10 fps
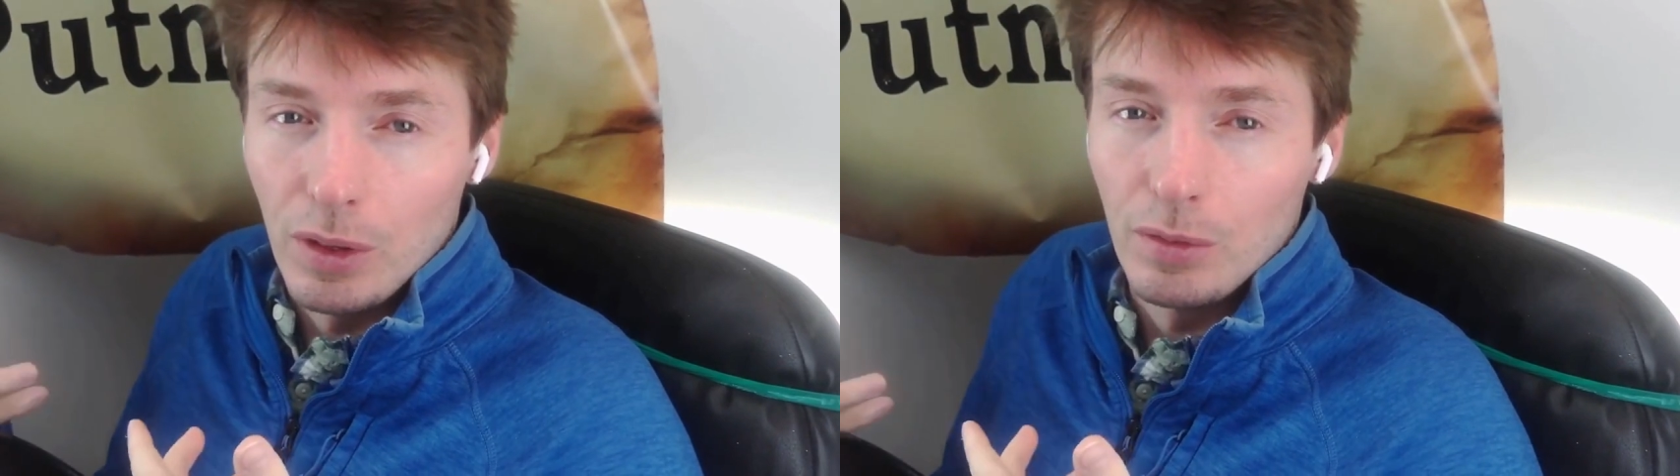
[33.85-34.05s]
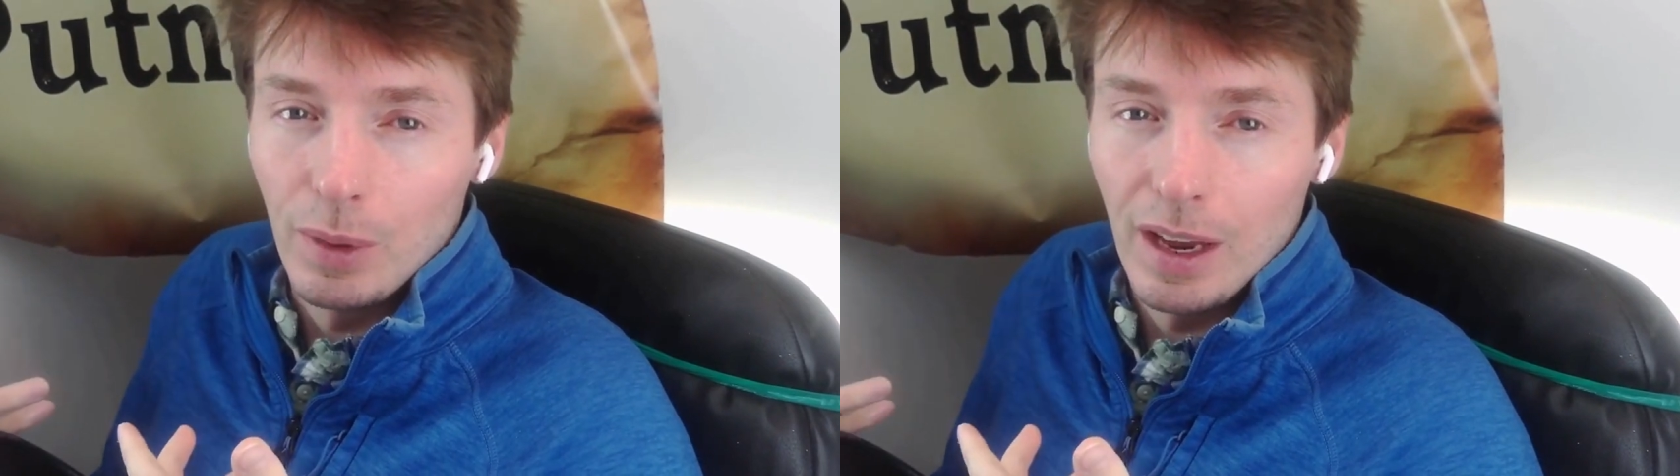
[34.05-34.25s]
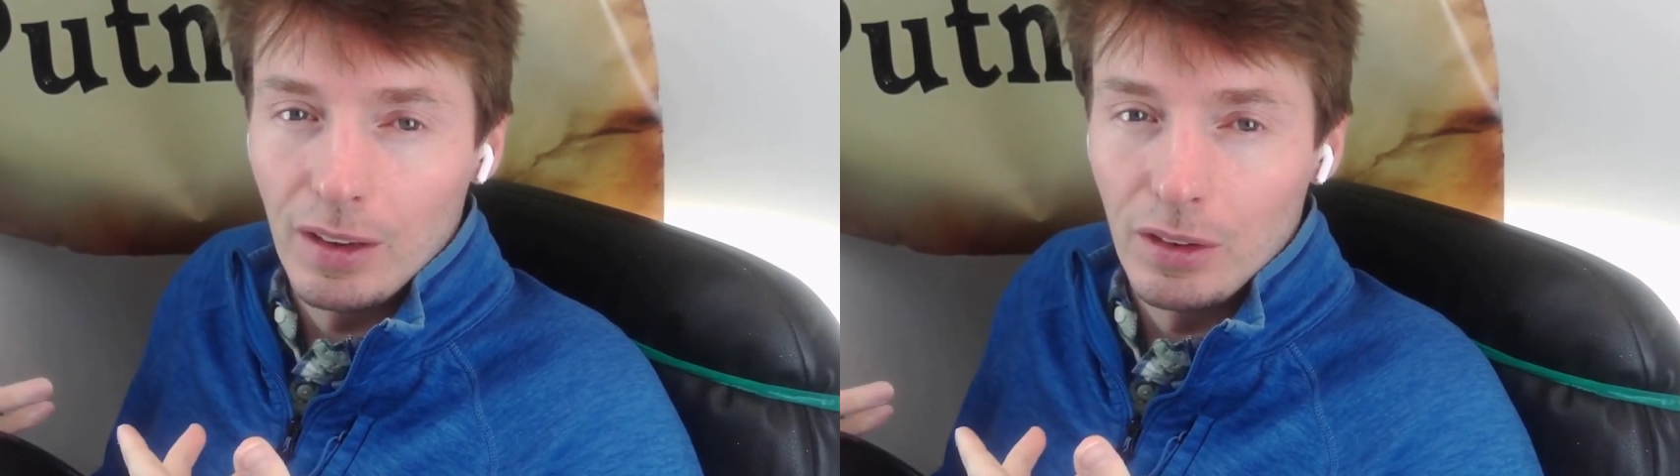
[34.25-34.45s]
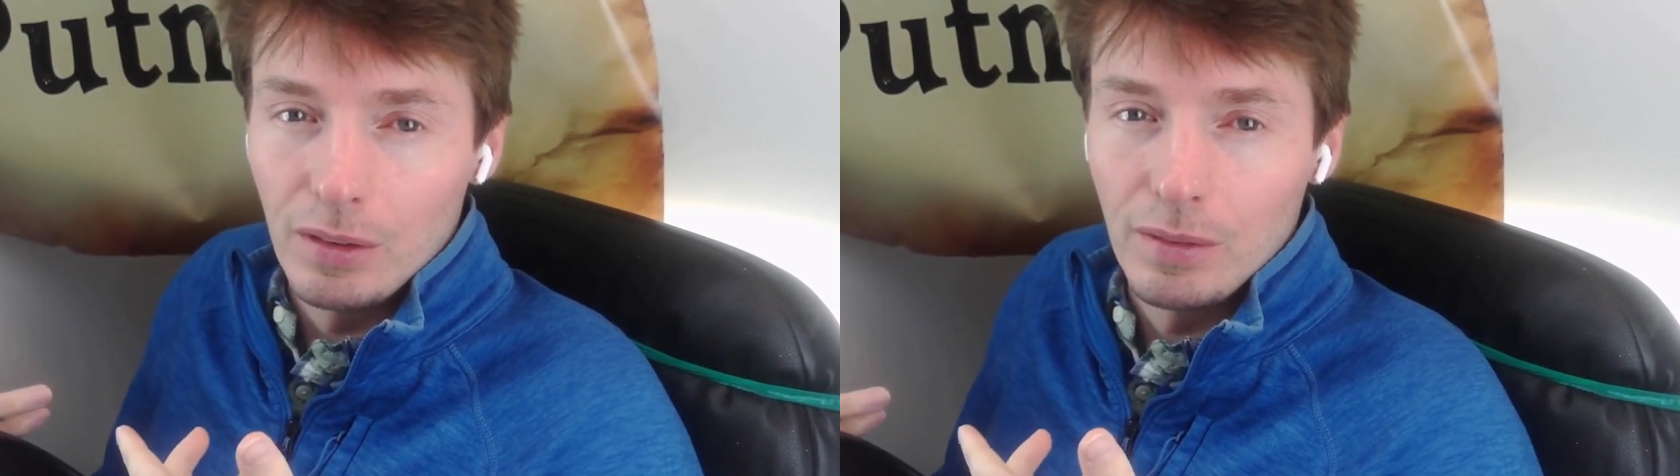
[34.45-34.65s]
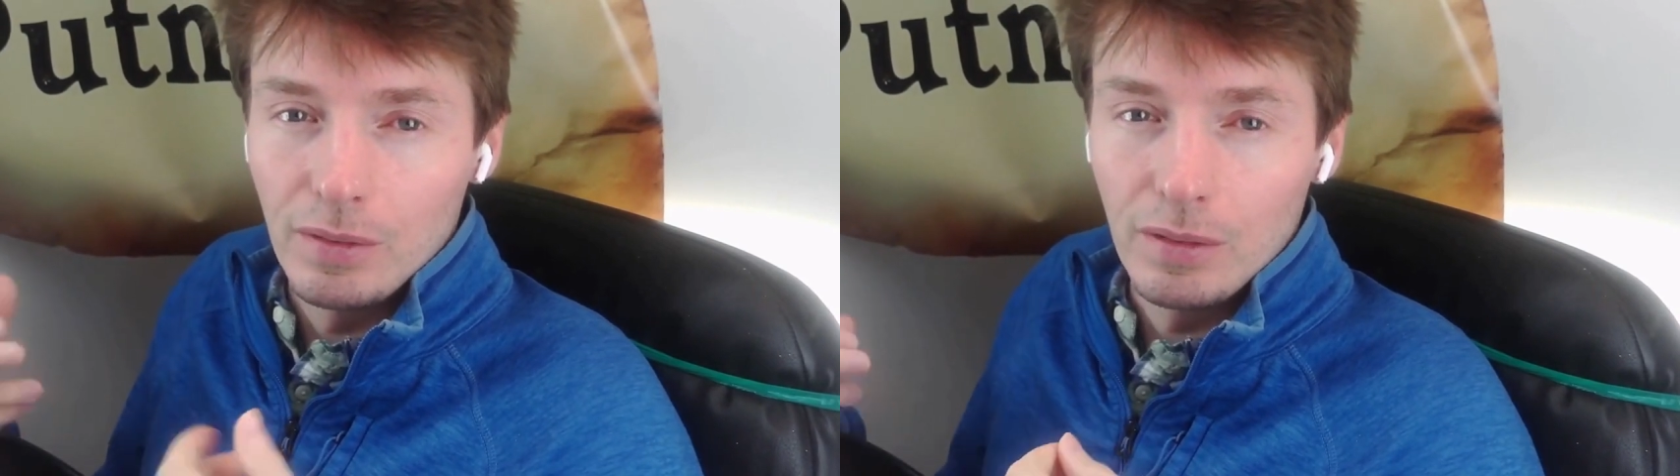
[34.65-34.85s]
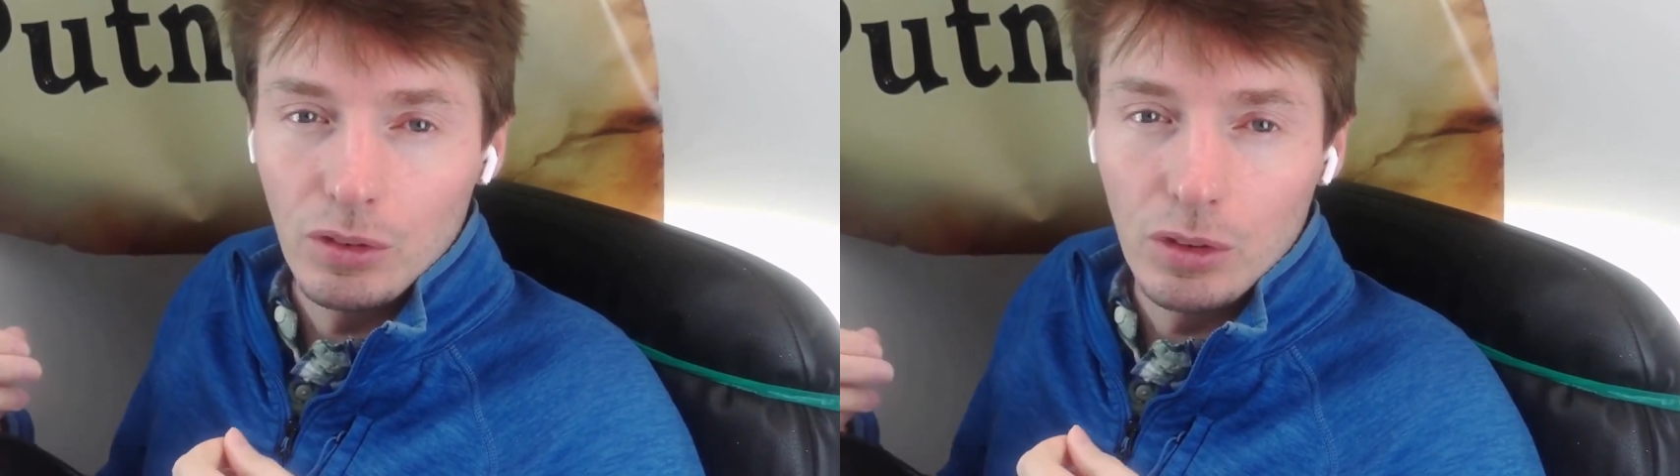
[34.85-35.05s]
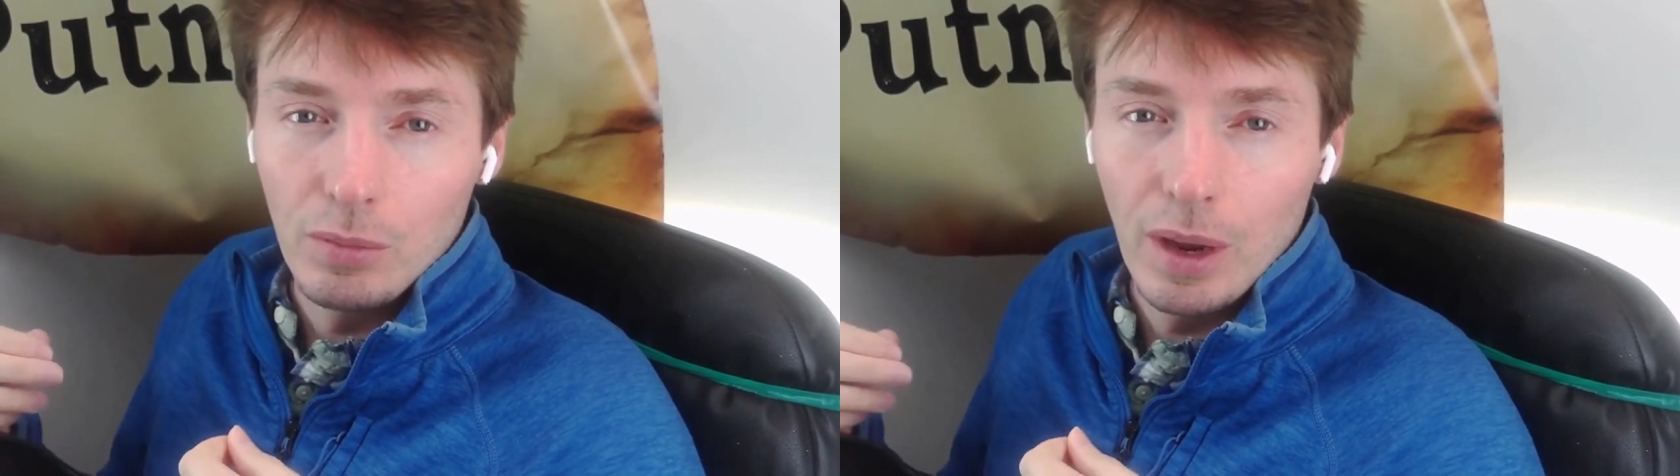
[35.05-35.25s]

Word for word: respect, just